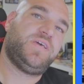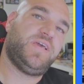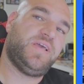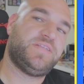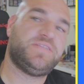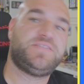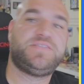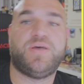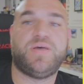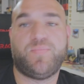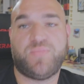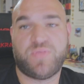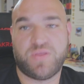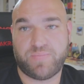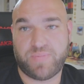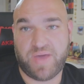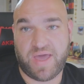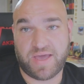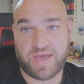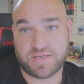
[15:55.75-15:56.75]
and
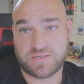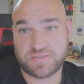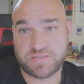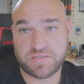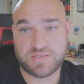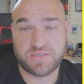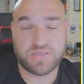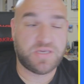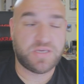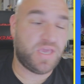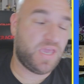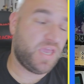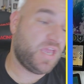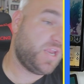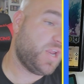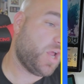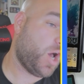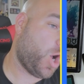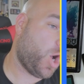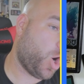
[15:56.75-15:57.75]
something packs
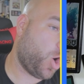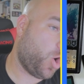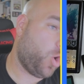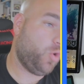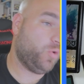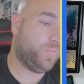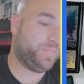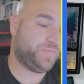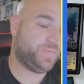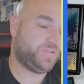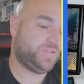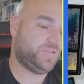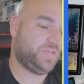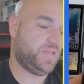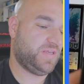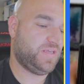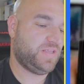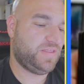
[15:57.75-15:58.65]
in hopes